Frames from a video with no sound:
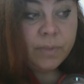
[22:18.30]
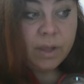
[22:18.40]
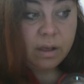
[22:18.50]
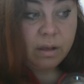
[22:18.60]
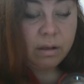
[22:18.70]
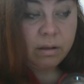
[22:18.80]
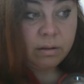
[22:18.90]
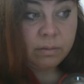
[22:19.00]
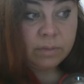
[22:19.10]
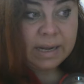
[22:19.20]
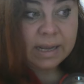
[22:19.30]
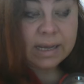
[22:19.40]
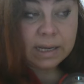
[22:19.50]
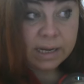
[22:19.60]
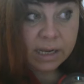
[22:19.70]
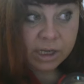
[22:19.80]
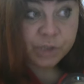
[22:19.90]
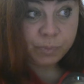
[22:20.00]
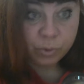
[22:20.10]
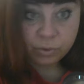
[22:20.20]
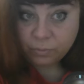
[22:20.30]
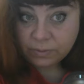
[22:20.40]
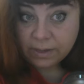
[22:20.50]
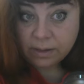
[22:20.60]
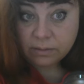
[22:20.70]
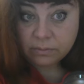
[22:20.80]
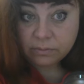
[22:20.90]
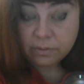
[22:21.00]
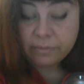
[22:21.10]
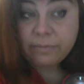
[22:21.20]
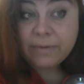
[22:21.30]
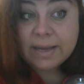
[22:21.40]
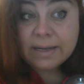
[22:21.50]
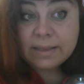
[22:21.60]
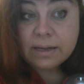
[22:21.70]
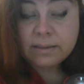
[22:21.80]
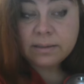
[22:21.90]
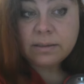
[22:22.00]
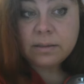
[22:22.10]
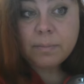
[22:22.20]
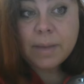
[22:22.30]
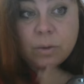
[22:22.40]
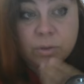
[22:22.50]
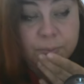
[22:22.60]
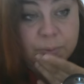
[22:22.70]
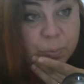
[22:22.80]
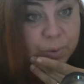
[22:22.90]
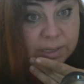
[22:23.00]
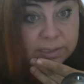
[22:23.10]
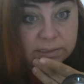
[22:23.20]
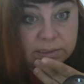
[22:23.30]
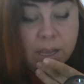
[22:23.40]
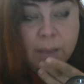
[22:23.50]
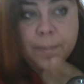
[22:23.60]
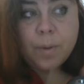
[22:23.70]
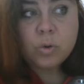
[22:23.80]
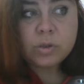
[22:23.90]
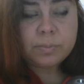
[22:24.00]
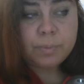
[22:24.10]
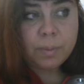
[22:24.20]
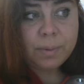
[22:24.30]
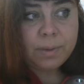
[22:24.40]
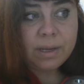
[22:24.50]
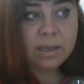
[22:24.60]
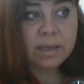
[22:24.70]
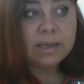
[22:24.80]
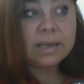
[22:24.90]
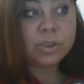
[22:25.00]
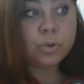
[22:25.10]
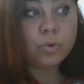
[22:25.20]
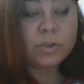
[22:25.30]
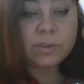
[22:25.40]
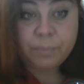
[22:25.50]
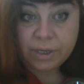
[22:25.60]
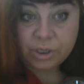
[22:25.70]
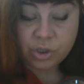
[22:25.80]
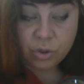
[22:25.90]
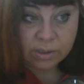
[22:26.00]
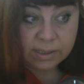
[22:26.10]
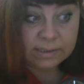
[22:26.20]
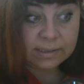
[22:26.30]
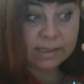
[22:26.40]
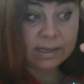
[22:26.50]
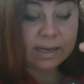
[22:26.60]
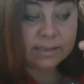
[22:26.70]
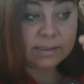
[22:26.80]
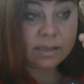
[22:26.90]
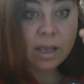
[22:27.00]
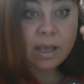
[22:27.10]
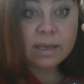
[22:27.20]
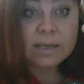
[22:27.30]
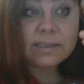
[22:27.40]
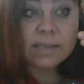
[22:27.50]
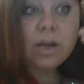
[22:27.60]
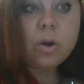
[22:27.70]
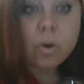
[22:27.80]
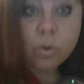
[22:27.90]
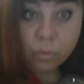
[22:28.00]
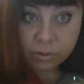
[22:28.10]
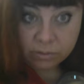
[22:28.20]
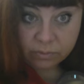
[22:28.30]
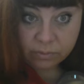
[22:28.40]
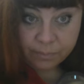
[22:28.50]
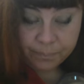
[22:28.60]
Like rich, beautiful talent, very talented in multiple ways. Most probably he has good speech, or at least he's eloquent,